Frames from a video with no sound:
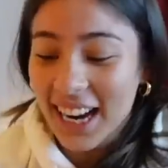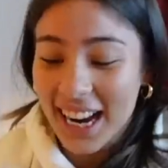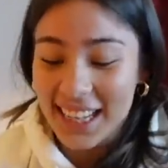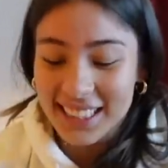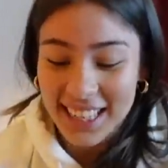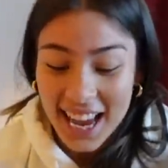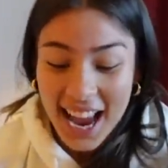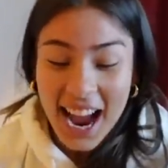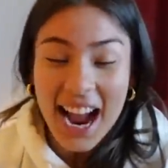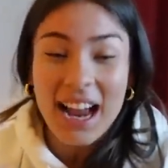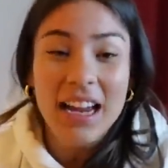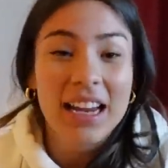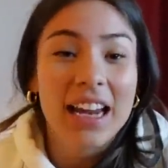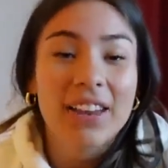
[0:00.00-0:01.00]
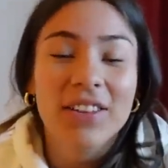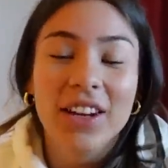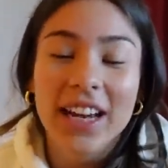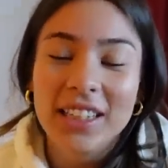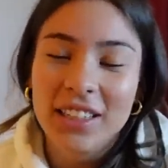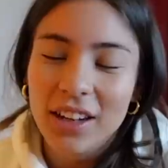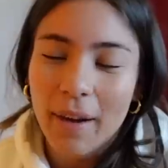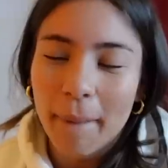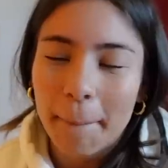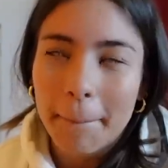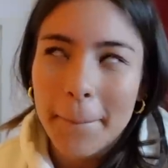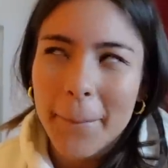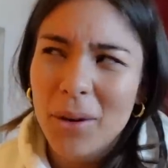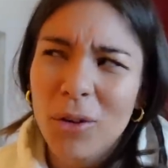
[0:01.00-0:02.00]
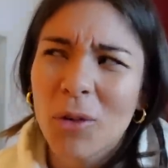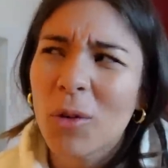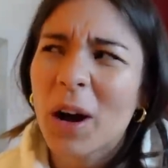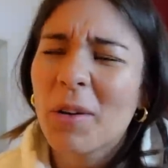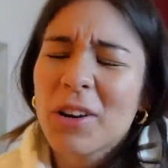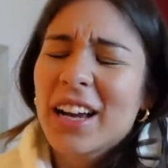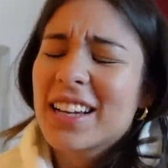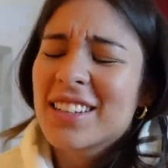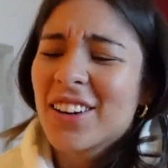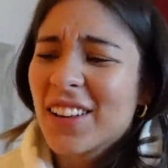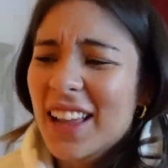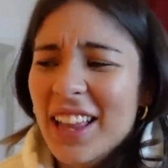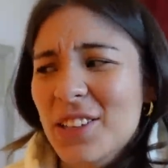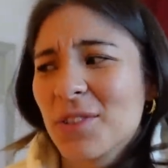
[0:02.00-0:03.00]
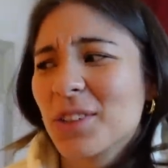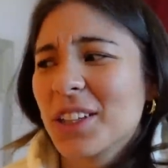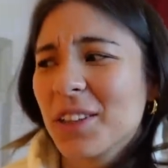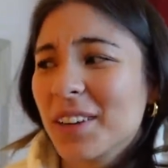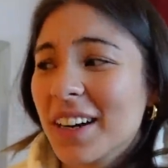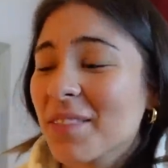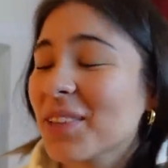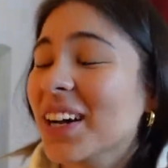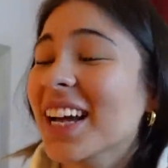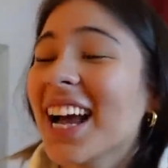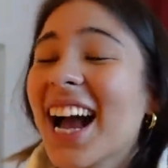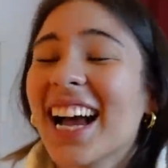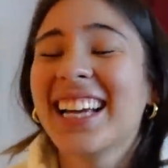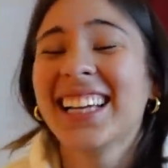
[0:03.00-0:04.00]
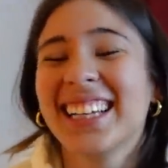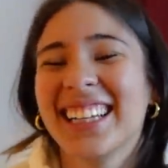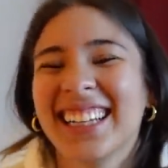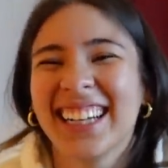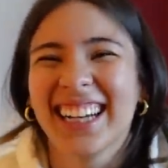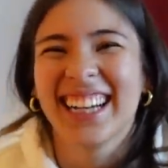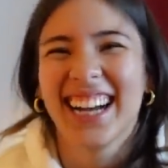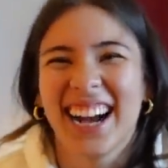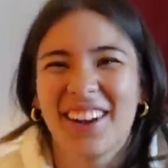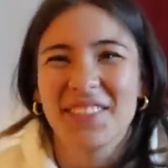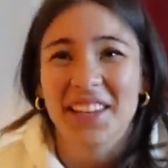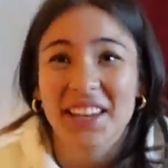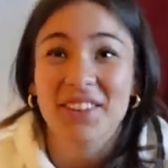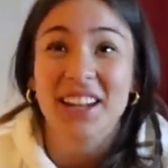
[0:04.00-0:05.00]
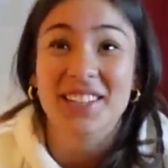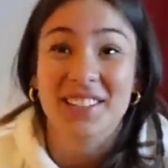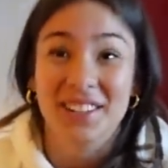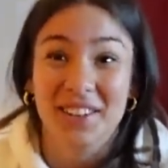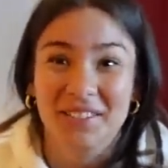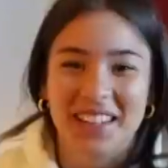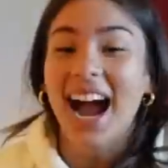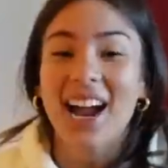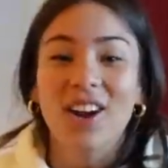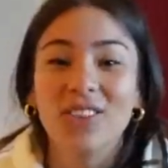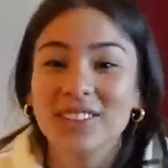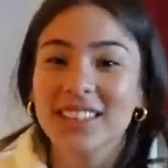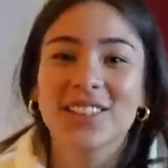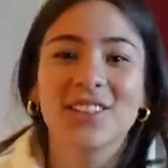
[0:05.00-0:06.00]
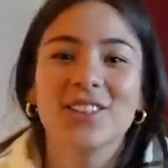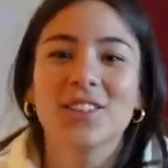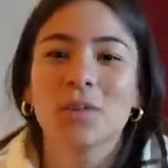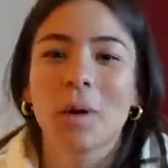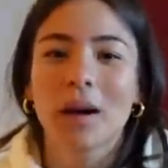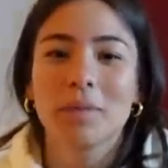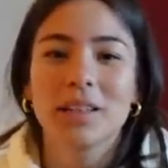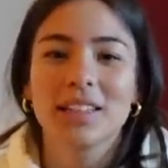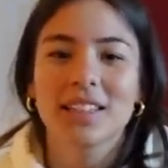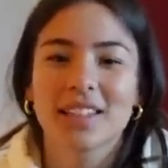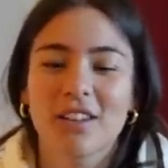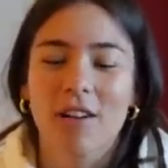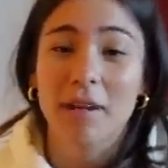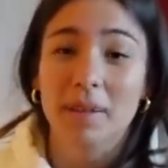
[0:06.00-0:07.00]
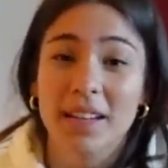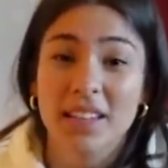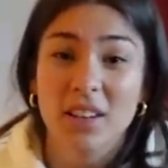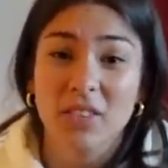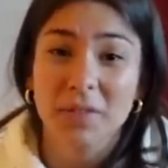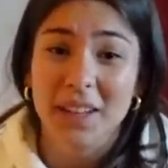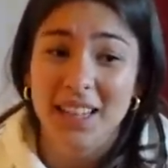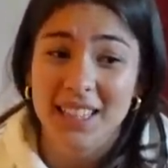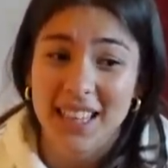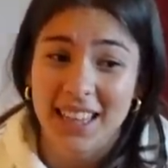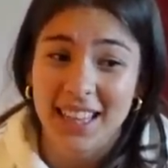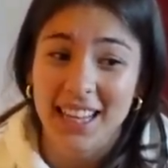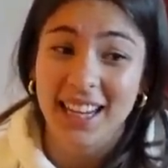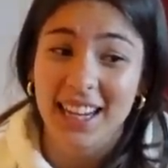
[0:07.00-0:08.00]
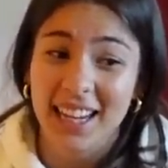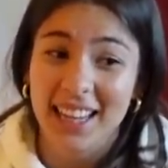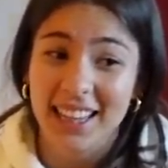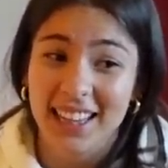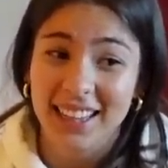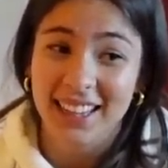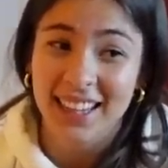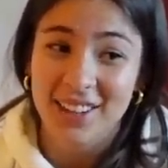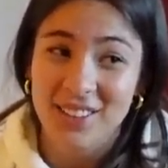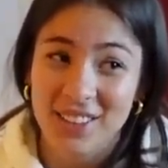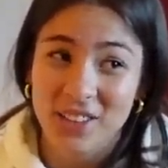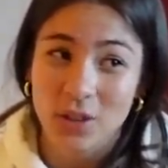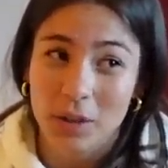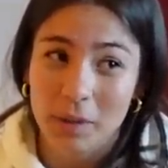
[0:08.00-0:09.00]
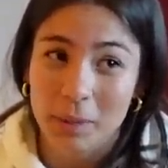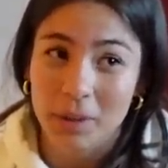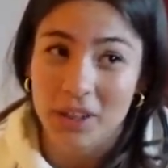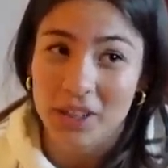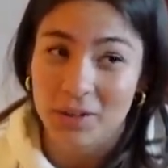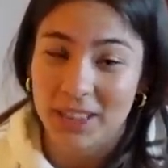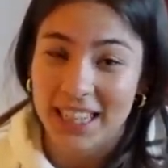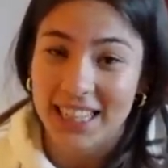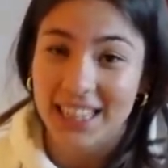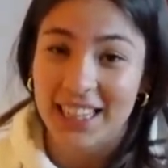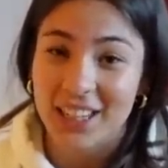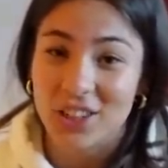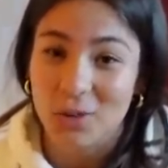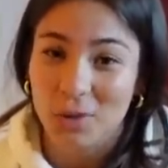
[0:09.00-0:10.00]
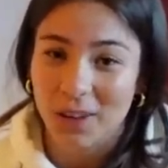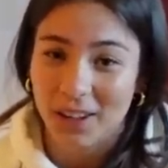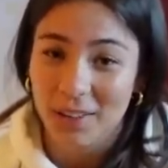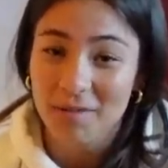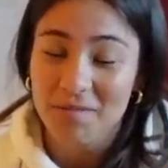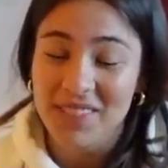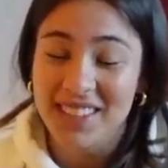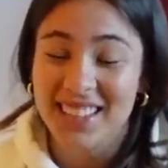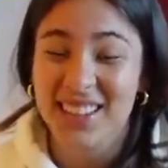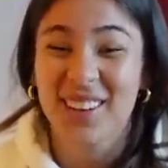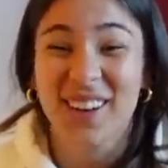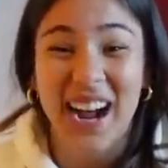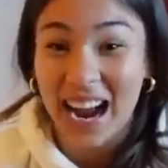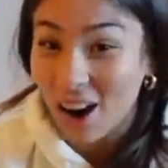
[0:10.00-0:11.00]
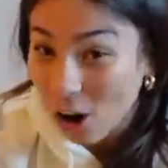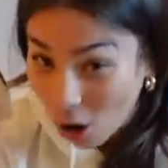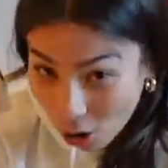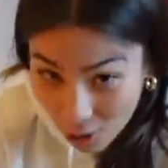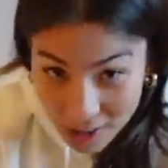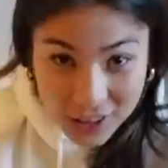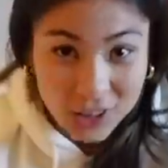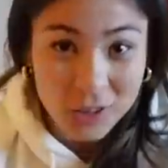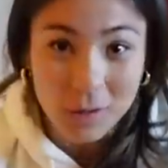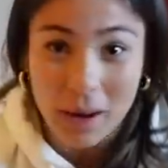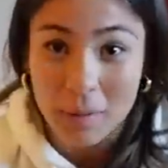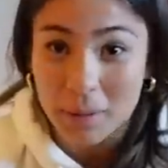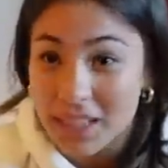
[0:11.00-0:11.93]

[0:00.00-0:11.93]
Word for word: Guys, I if you guys well, why would you guys know that? That's really weird, but I'm like, if you guys know me, I only use wipes to wipe myself because I think that using toilet paper doesn't really clean you well. So I always use wipes.